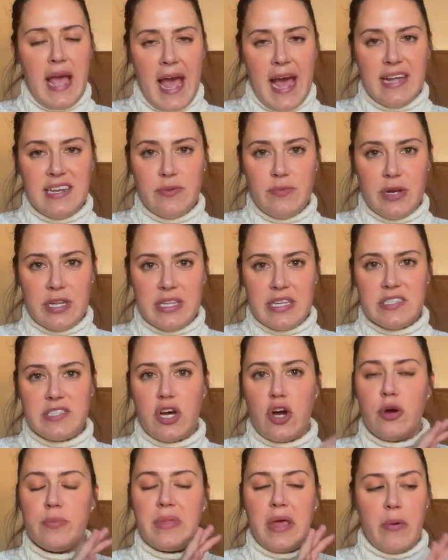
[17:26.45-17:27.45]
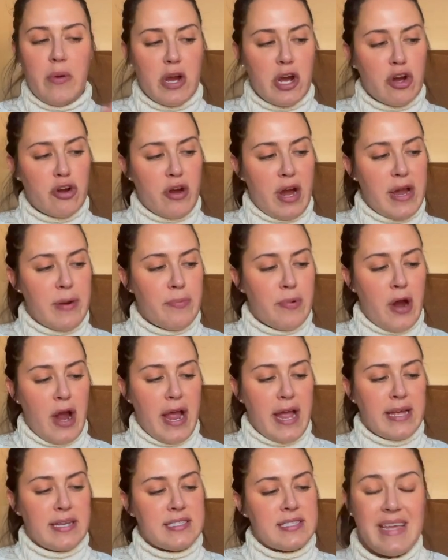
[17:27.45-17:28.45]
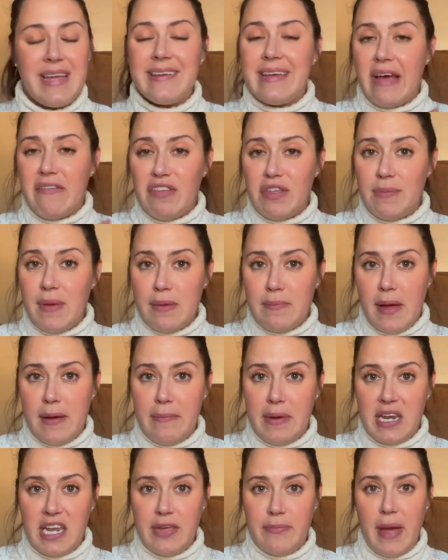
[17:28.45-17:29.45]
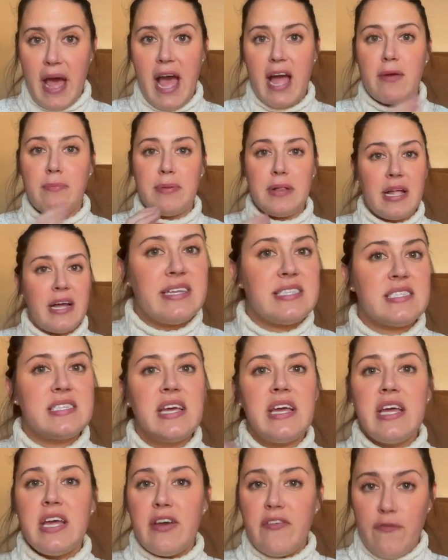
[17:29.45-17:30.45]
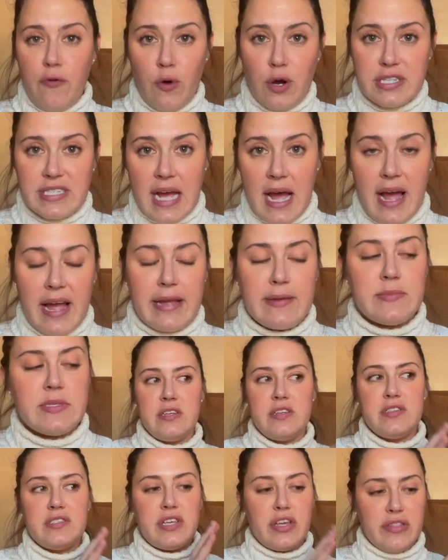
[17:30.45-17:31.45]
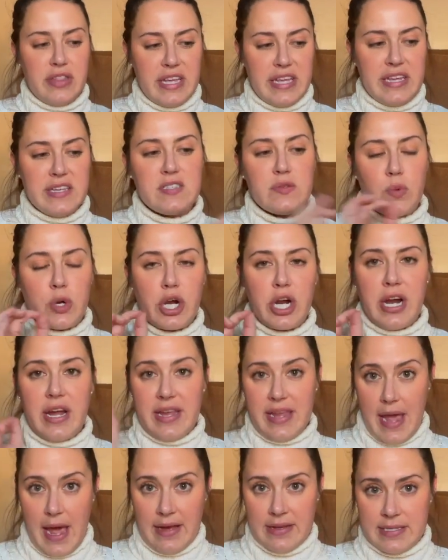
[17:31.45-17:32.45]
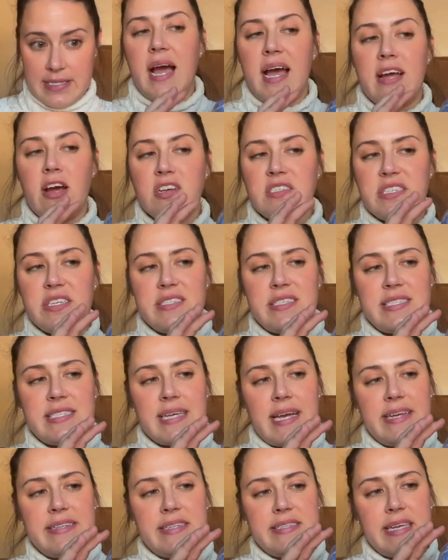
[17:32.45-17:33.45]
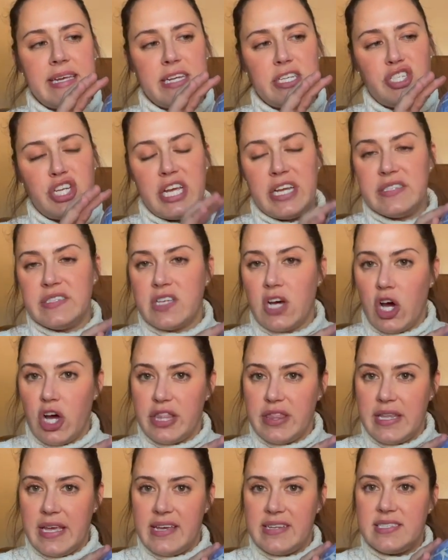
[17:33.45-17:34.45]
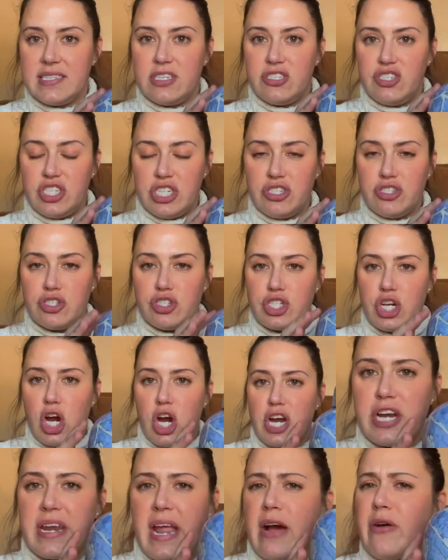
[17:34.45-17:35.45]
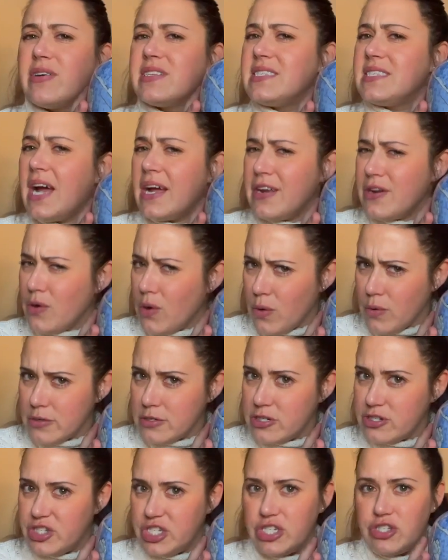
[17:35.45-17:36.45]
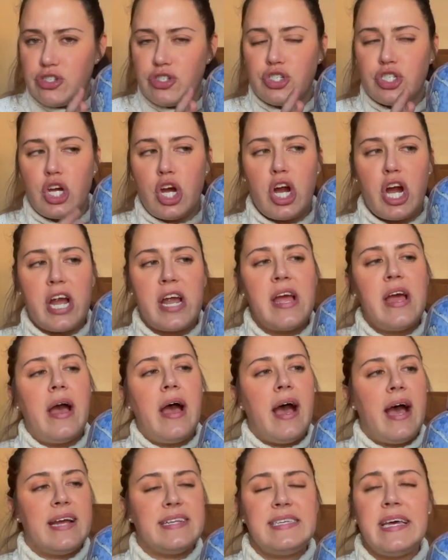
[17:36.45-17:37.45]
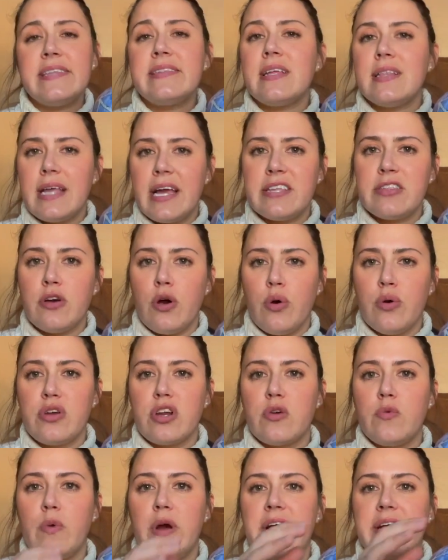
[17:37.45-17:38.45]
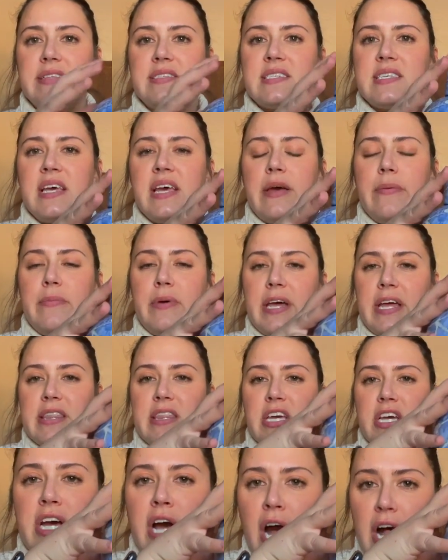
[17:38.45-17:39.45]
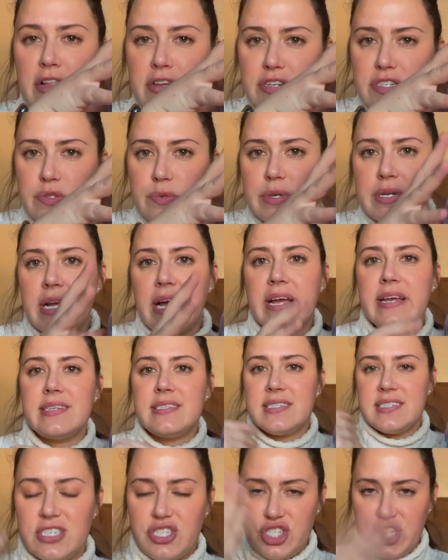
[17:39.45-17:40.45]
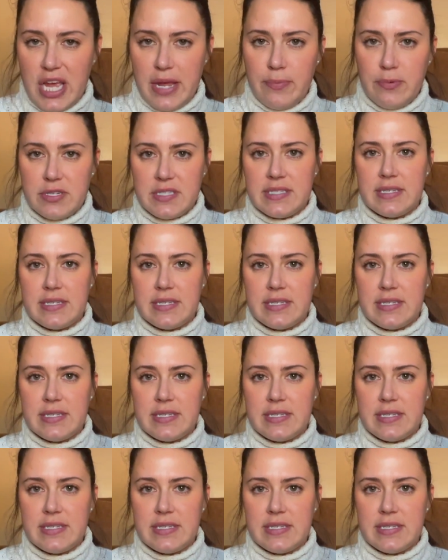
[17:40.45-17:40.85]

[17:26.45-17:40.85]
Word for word: Had to bring these home. They were a great price. Can definitely make my money back plus four times. So these were a yes. I also decided to take a chance on this ginger jar. Now it's not an older ginger jar. I tend to like the older ones, but the colors were nice. The shape was